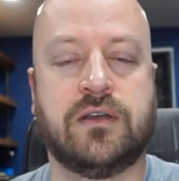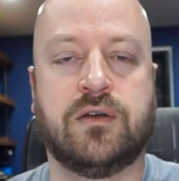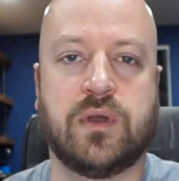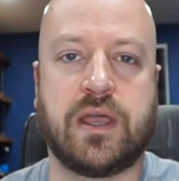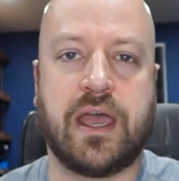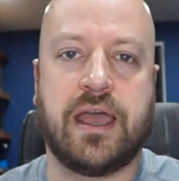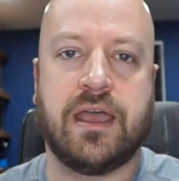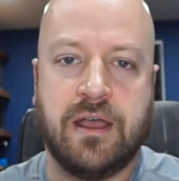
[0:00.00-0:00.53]

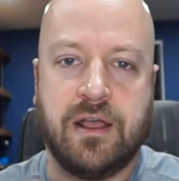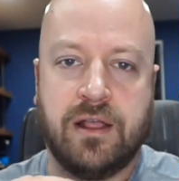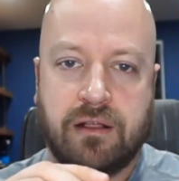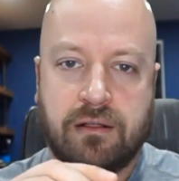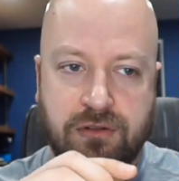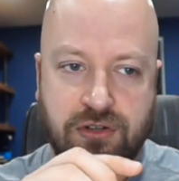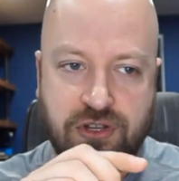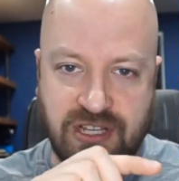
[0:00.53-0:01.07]
Okay?
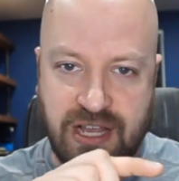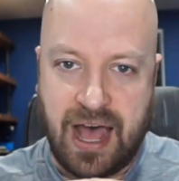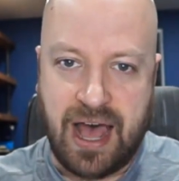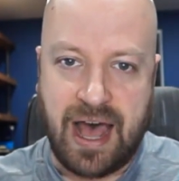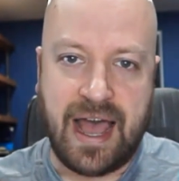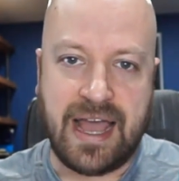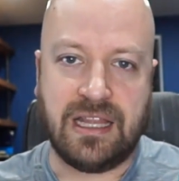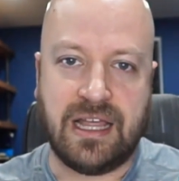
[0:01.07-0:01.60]
Just
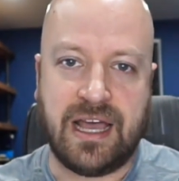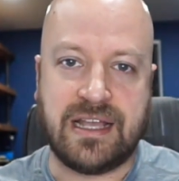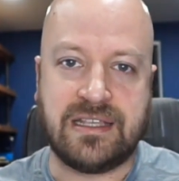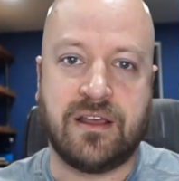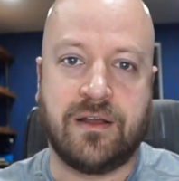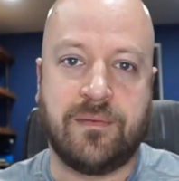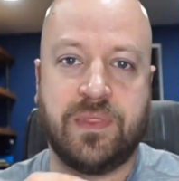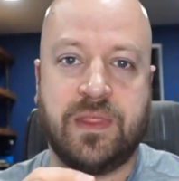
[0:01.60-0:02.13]
highlights
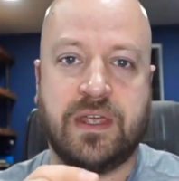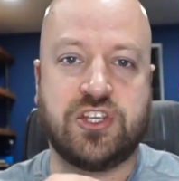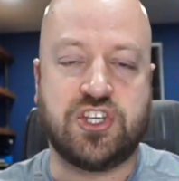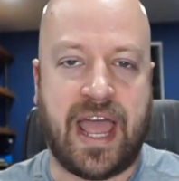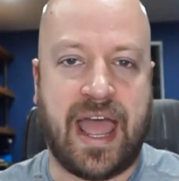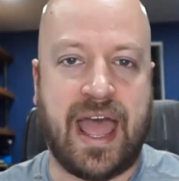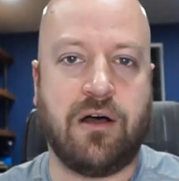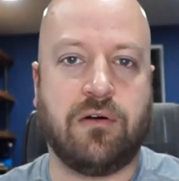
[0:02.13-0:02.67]
the
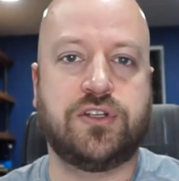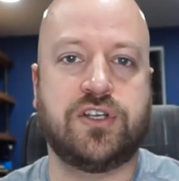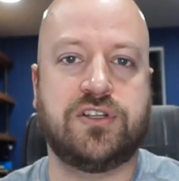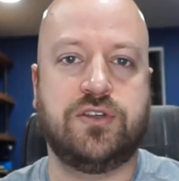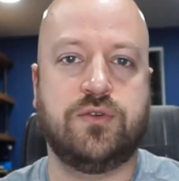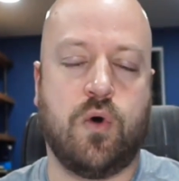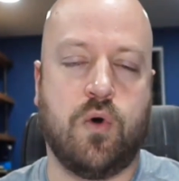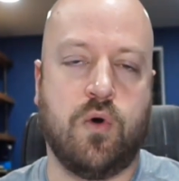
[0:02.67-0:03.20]
challenges
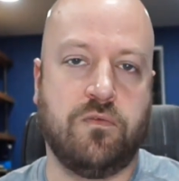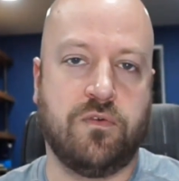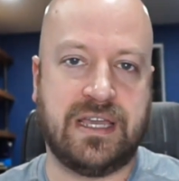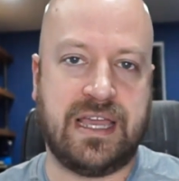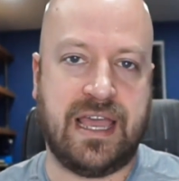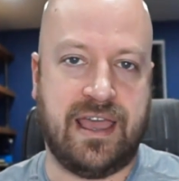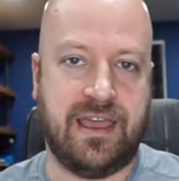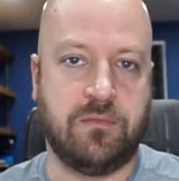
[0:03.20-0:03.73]
you
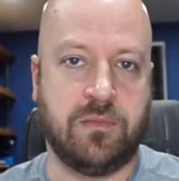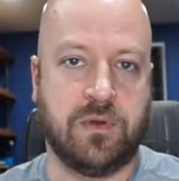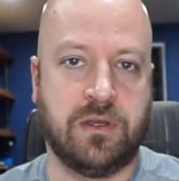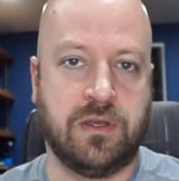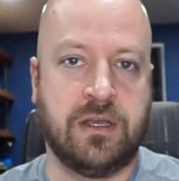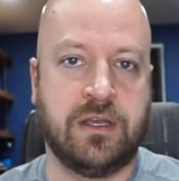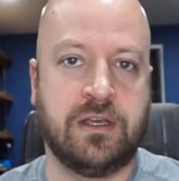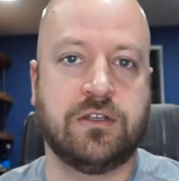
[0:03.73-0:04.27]
overcame
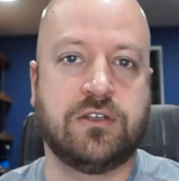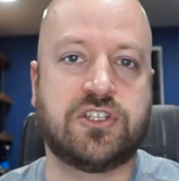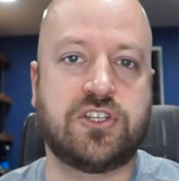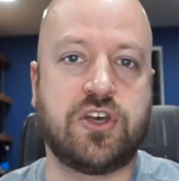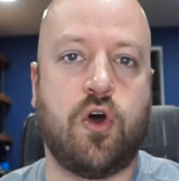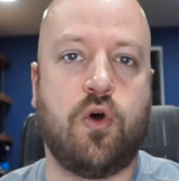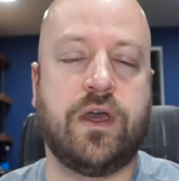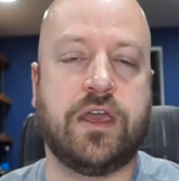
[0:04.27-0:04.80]

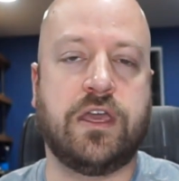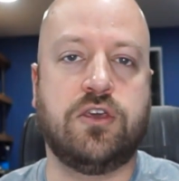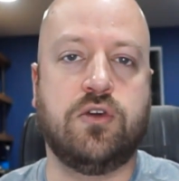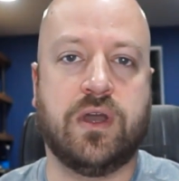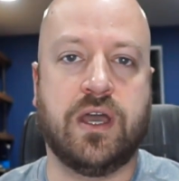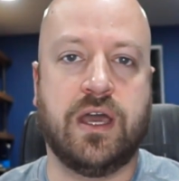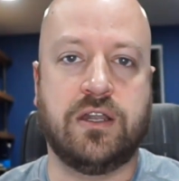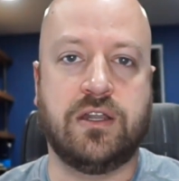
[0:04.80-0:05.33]
so that you
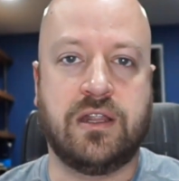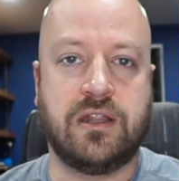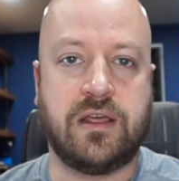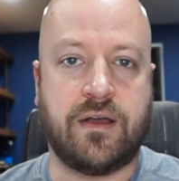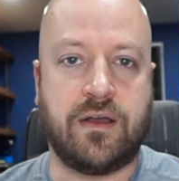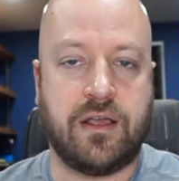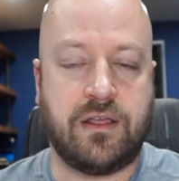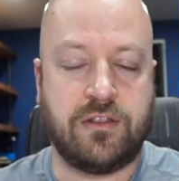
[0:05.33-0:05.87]
can
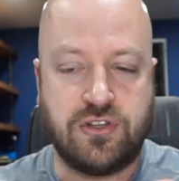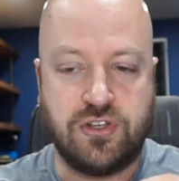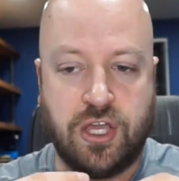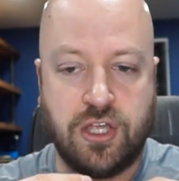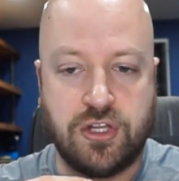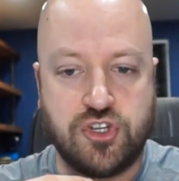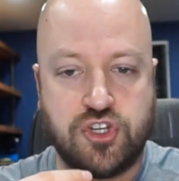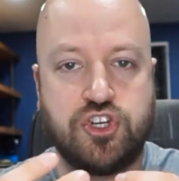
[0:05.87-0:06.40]

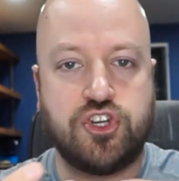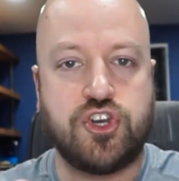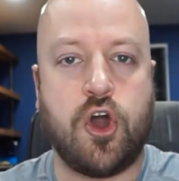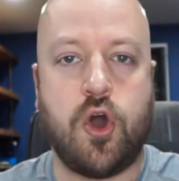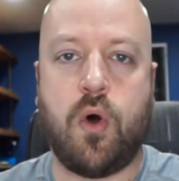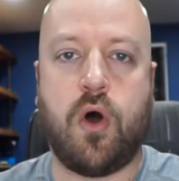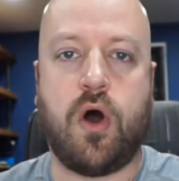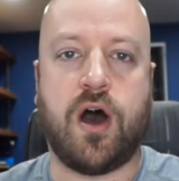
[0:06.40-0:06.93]

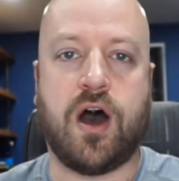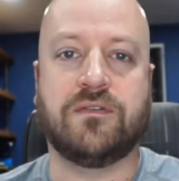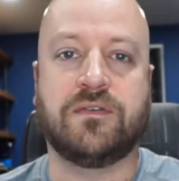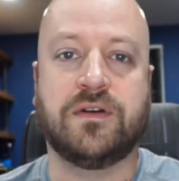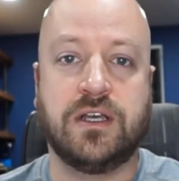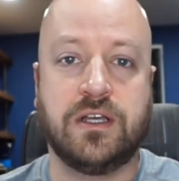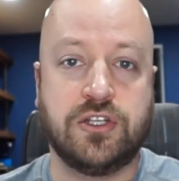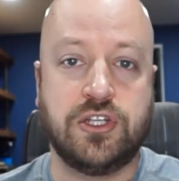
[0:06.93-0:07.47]
show off
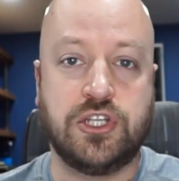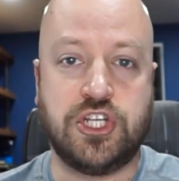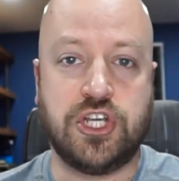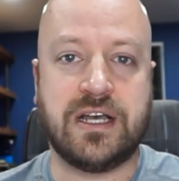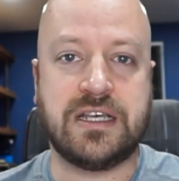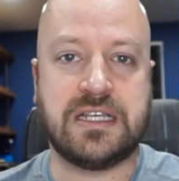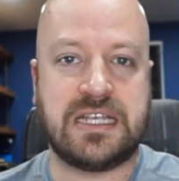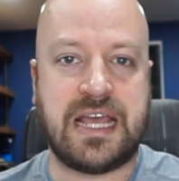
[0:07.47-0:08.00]

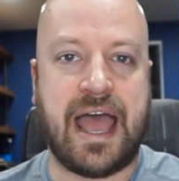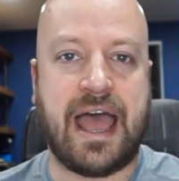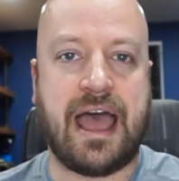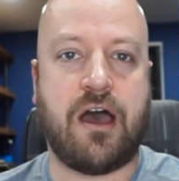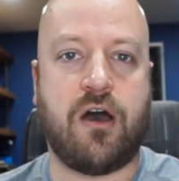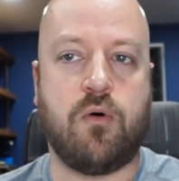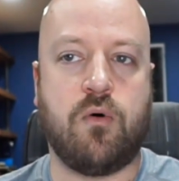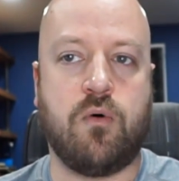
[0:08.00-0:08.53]
just
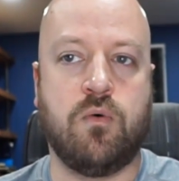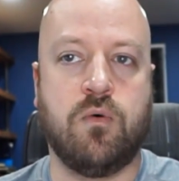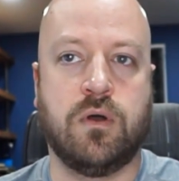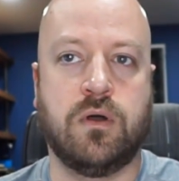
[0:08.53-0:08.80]
how